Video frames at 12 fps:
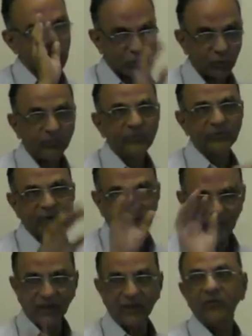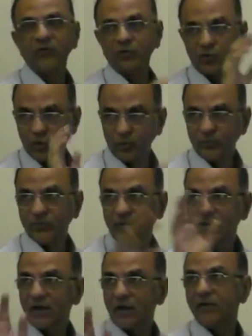tubes and lines, tubes
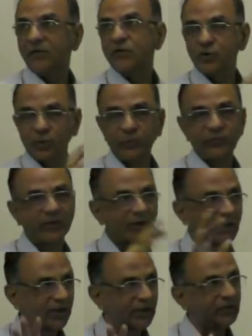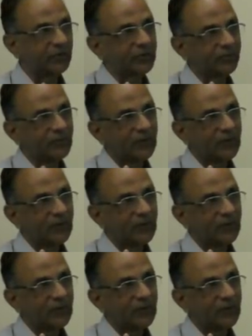and lines, tubes and lines.